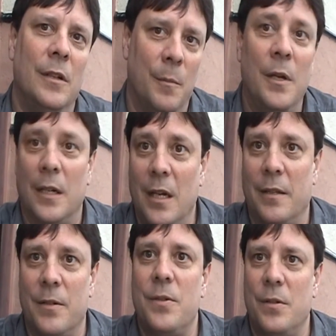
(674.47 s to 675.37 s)
among
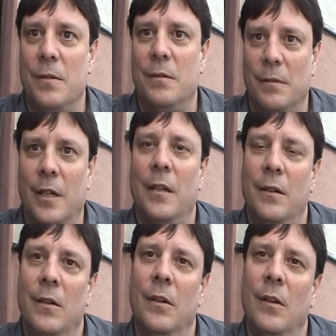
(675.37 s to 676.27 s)
others. All right.
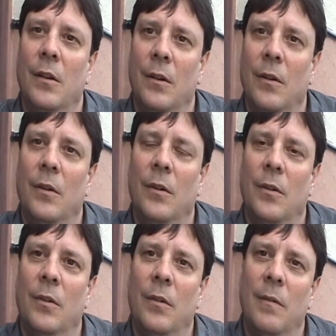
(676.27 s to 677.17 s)
right?
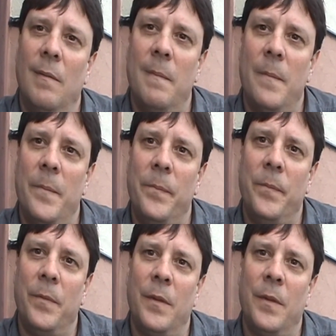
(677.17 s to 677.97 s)
Policy what kind